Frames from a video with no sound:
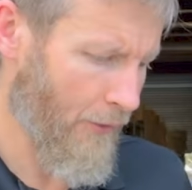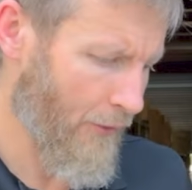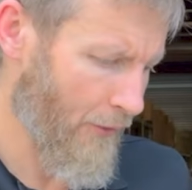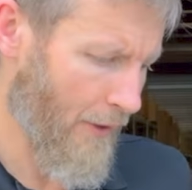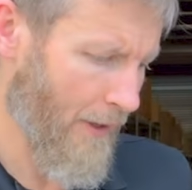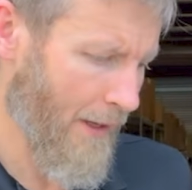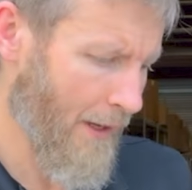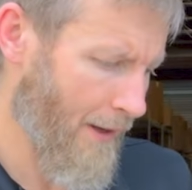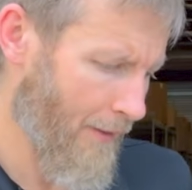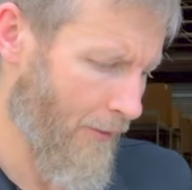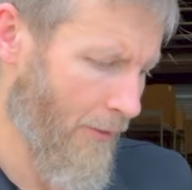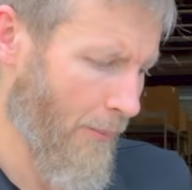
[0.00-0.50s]

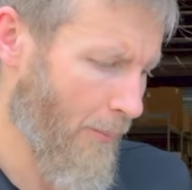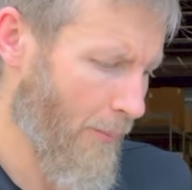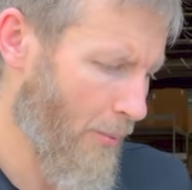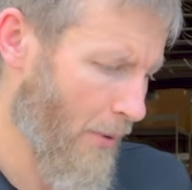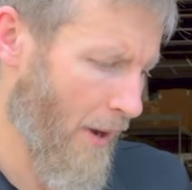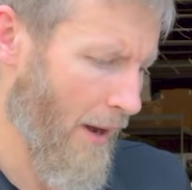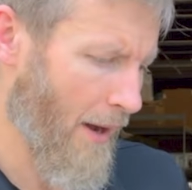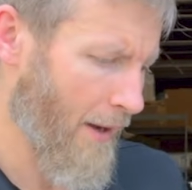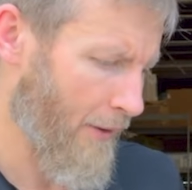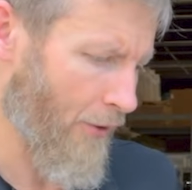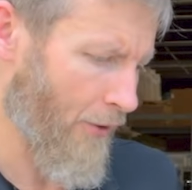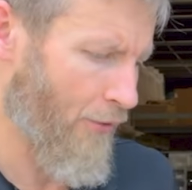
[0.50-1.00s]
between
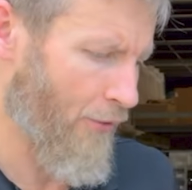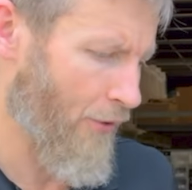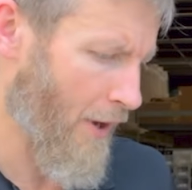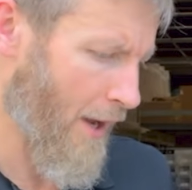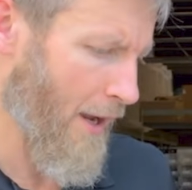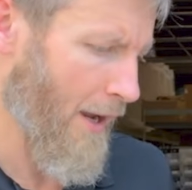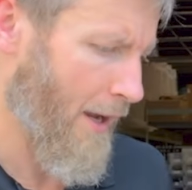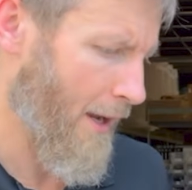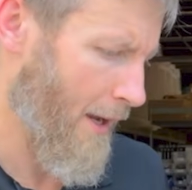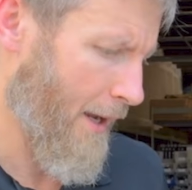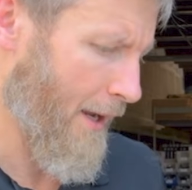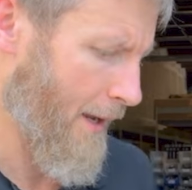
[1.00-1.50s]
EliXir and
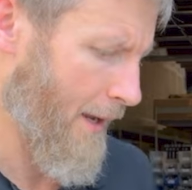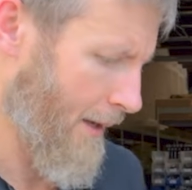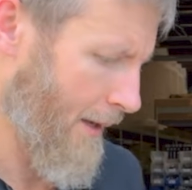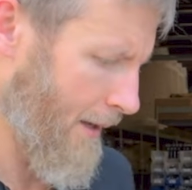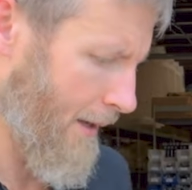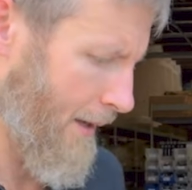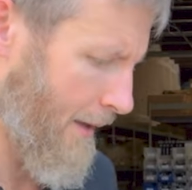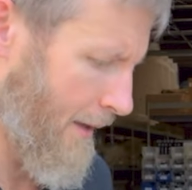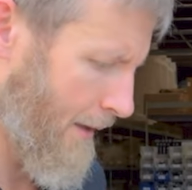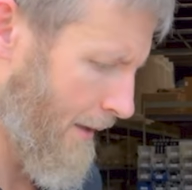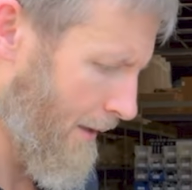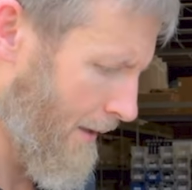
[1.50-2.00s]
CARPRO Reload
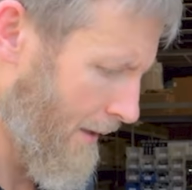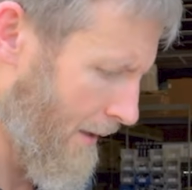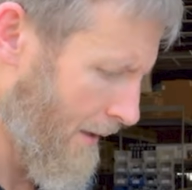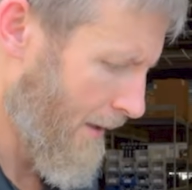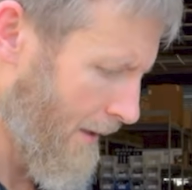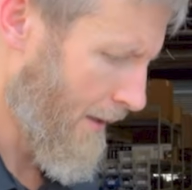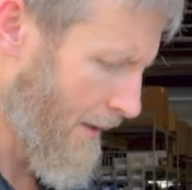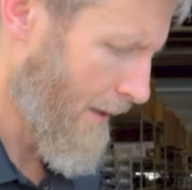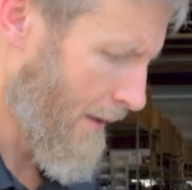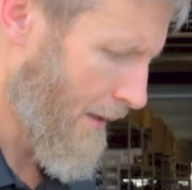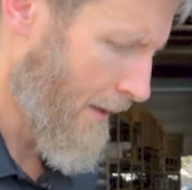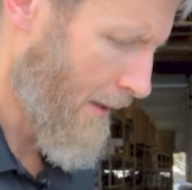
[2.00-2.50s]
is
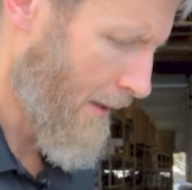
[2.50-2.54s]
when